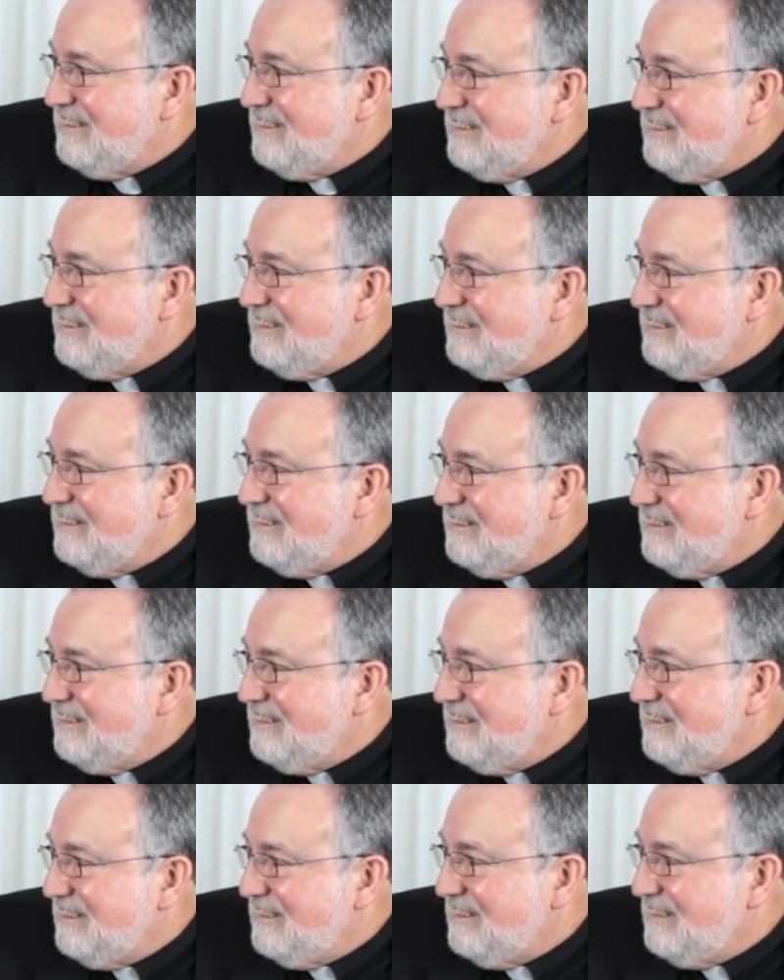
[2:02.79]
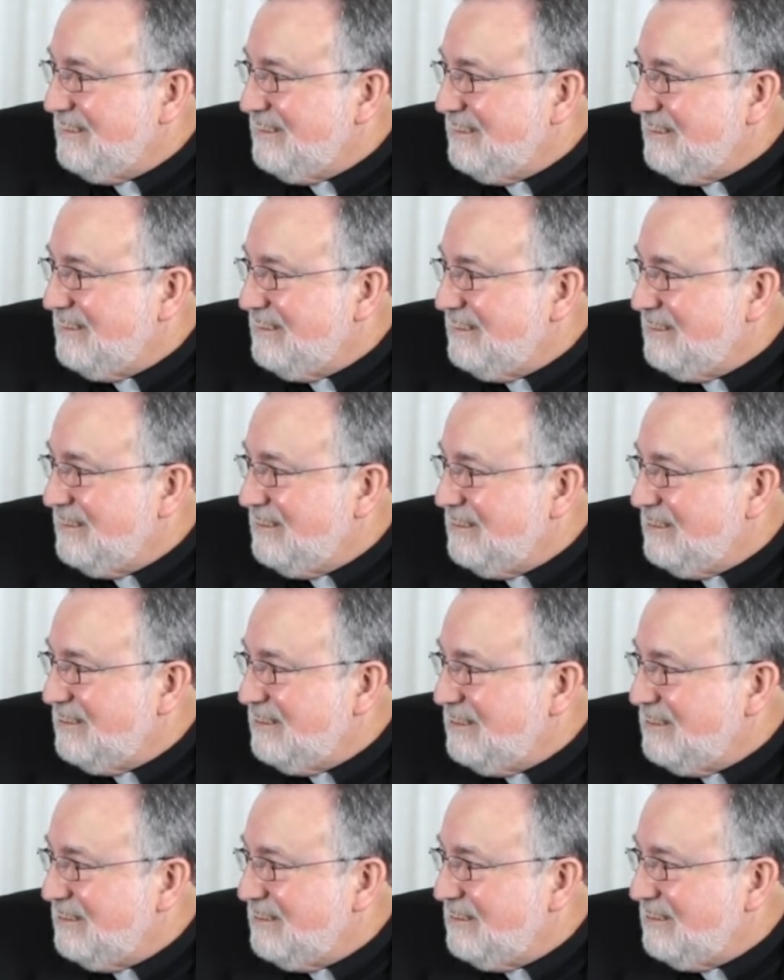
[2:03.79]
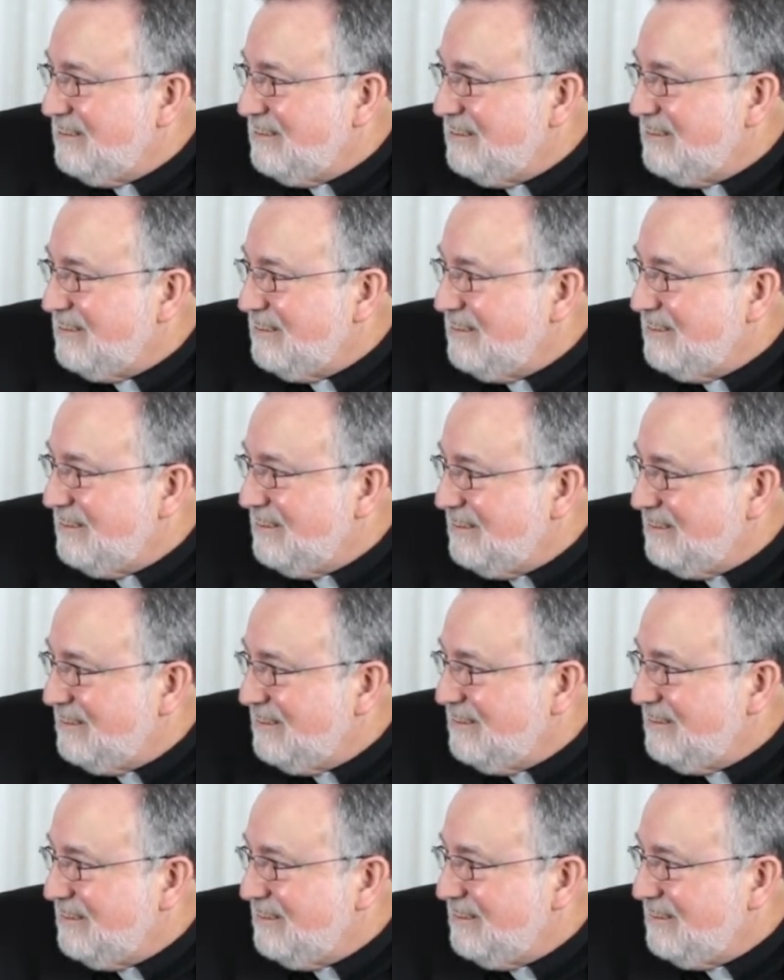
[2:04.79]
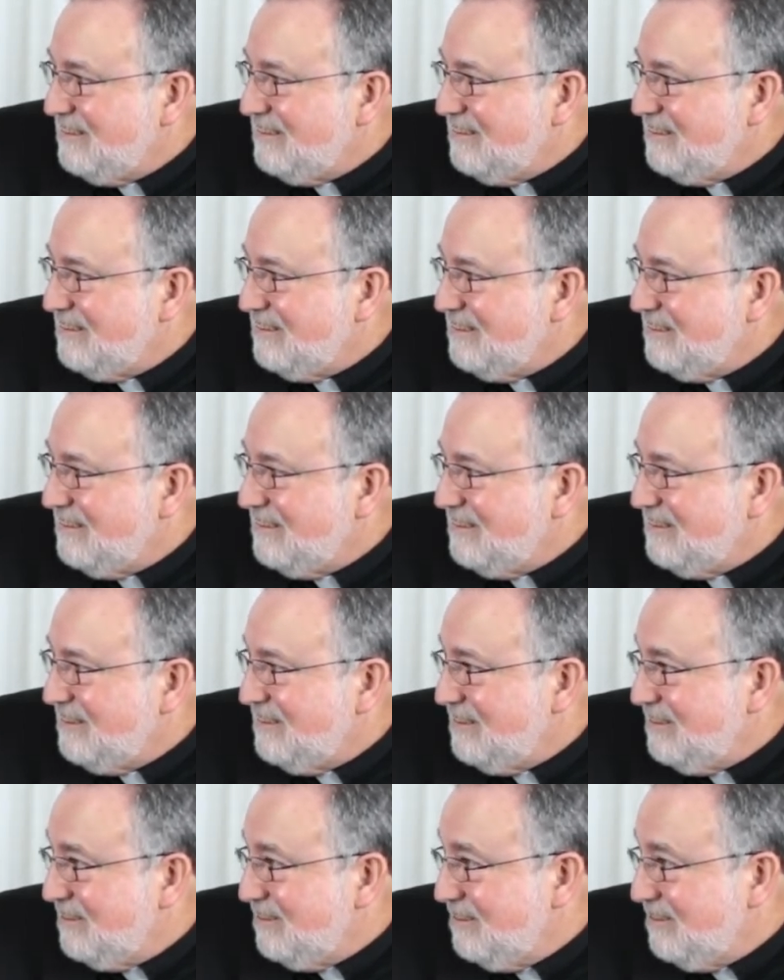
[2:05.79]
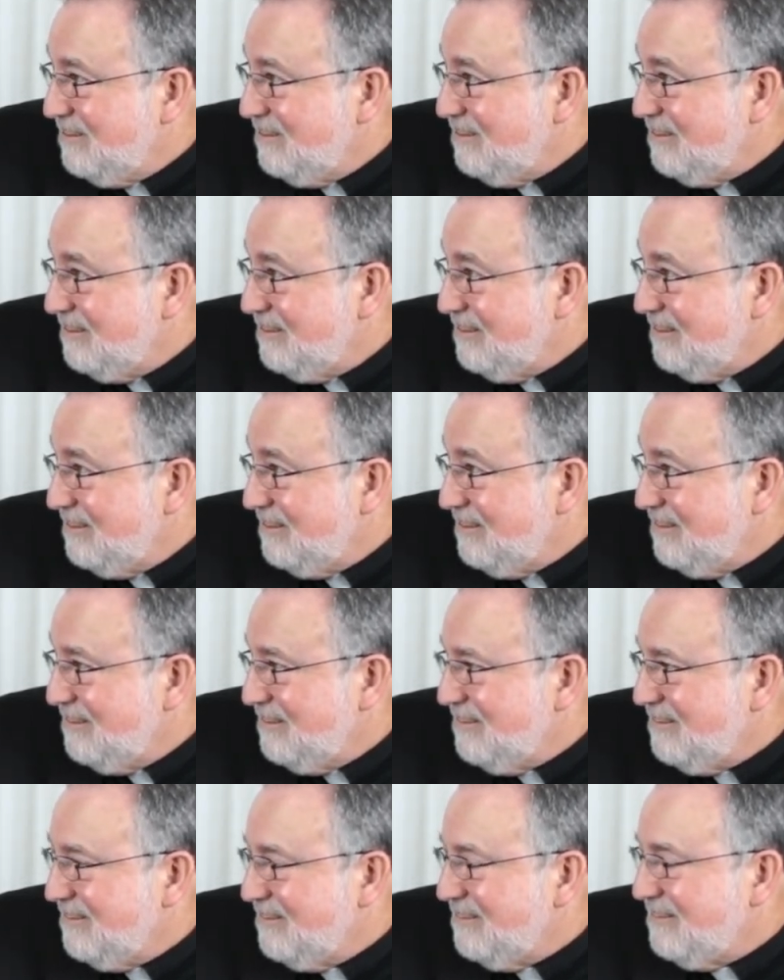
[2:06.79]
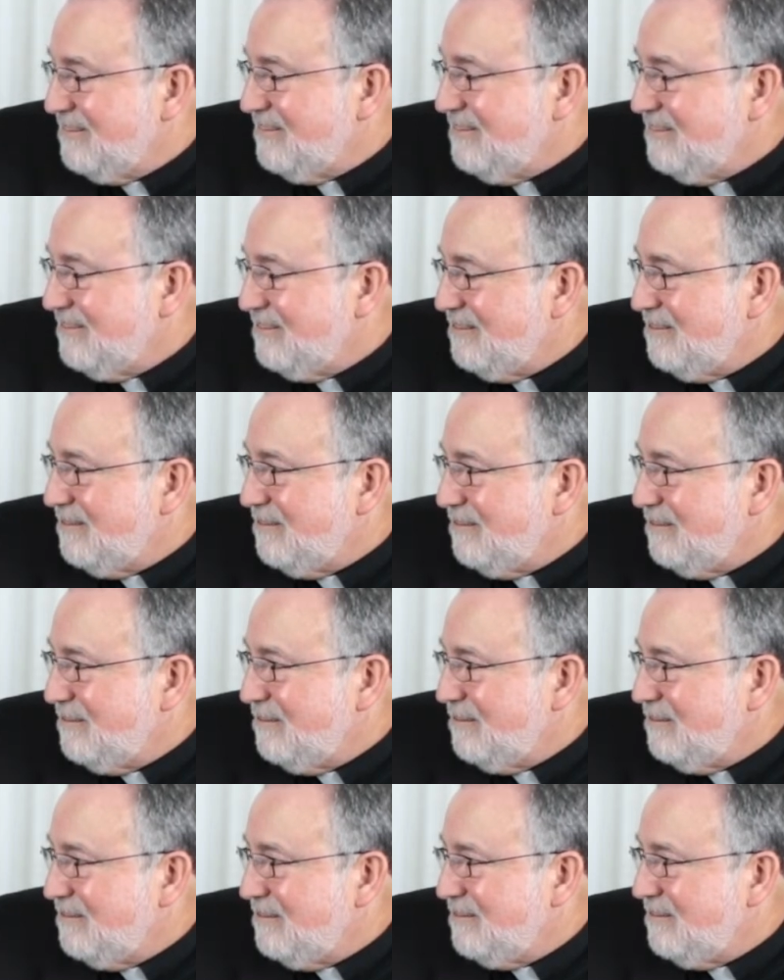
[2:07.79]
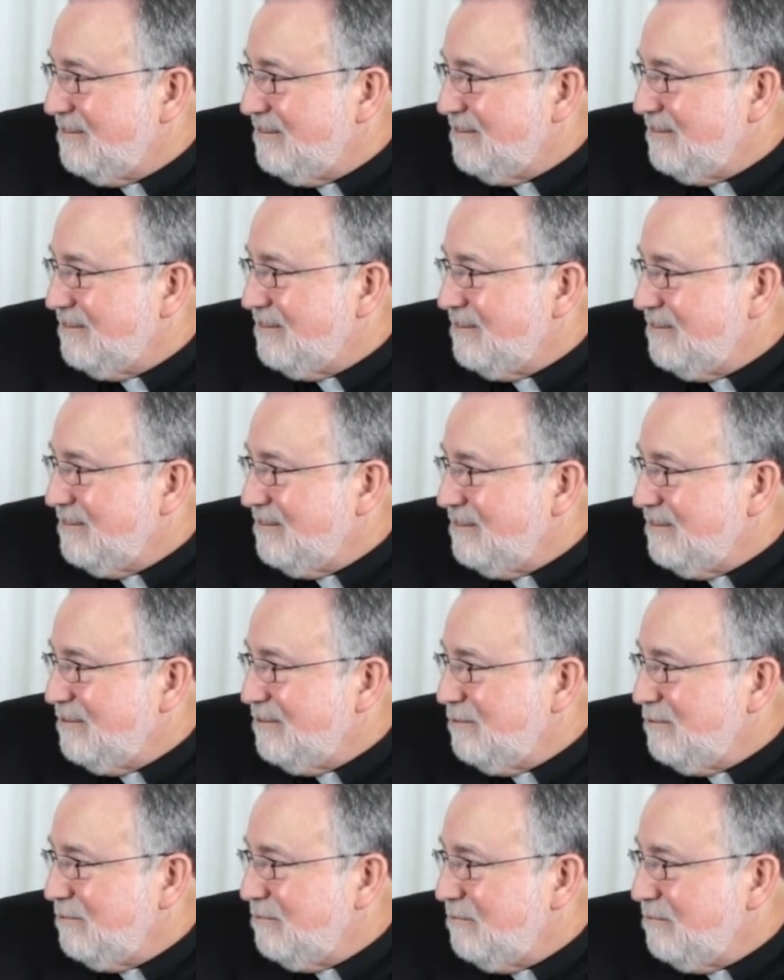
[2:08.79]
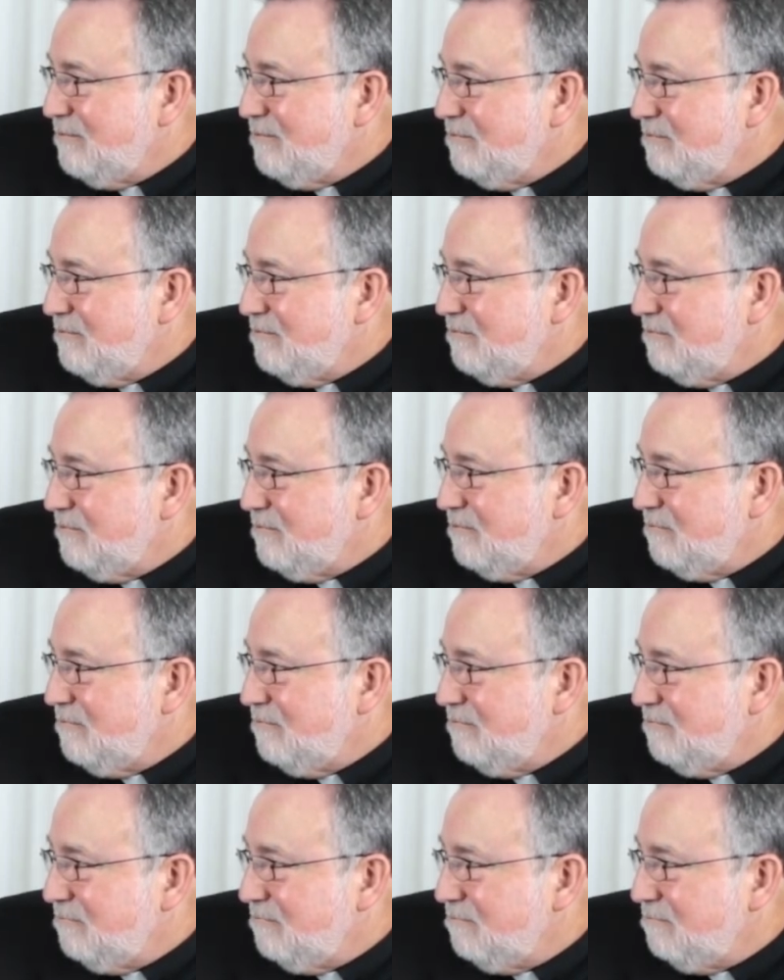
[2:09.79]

[no speech]